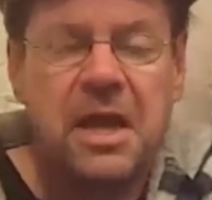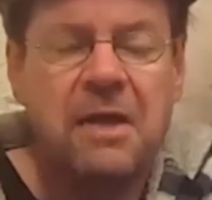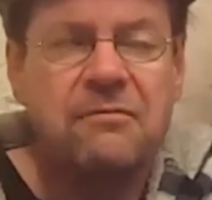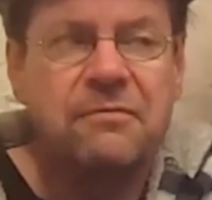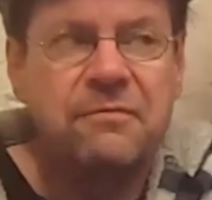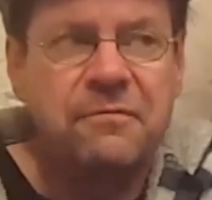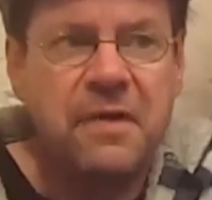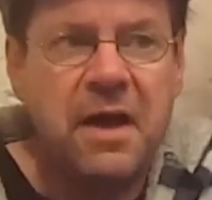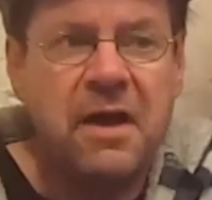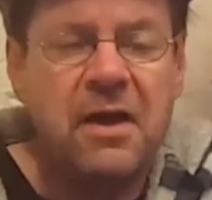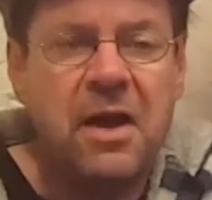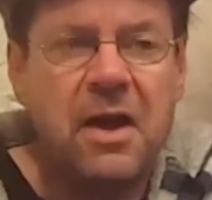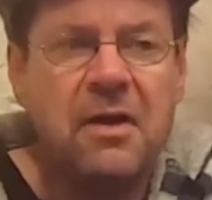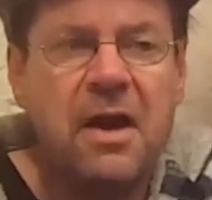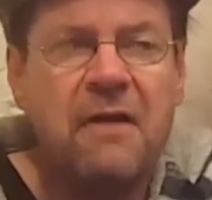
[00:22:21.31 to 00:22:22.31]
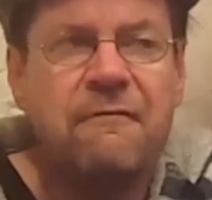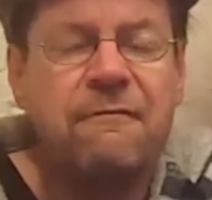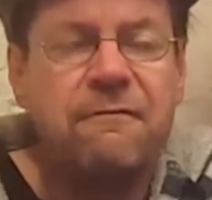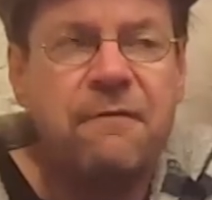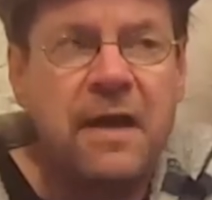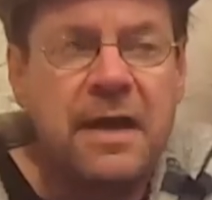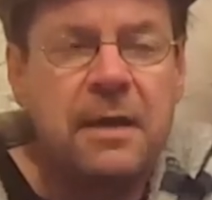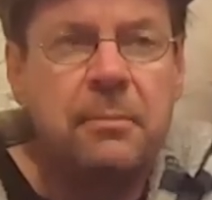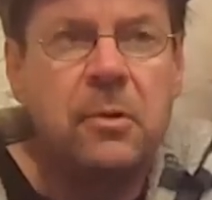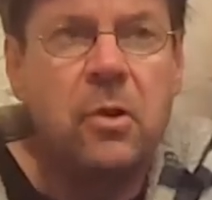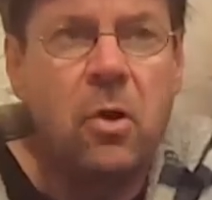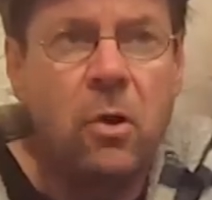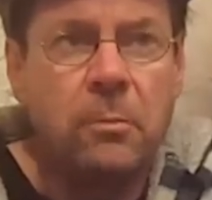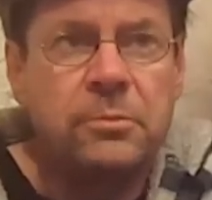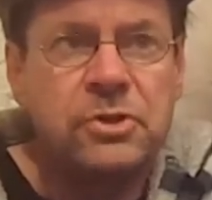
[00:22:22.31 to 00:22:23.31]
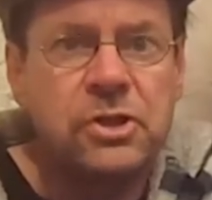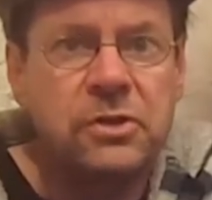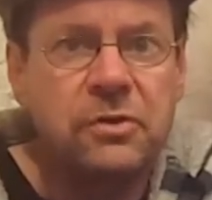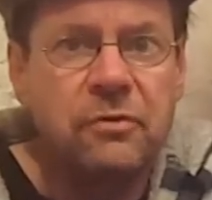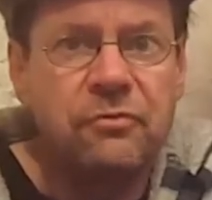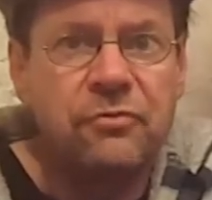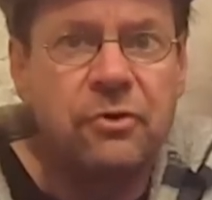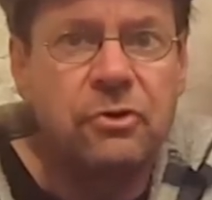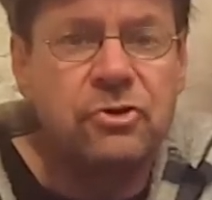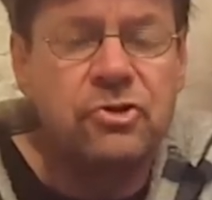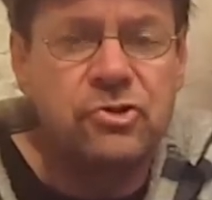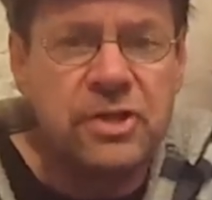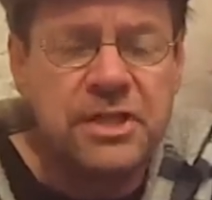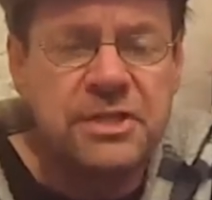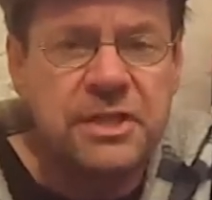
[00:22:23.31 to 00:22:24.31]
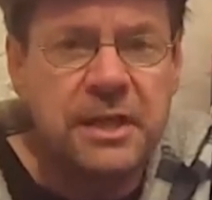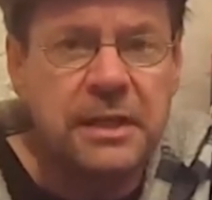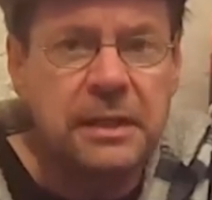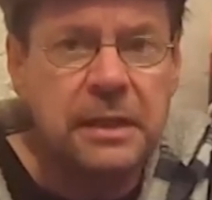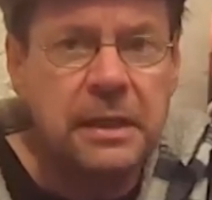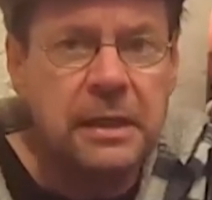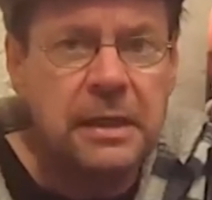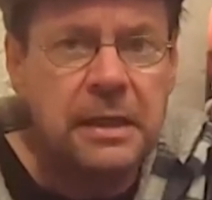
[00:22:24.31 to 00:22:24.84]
a, a, a viable option for treating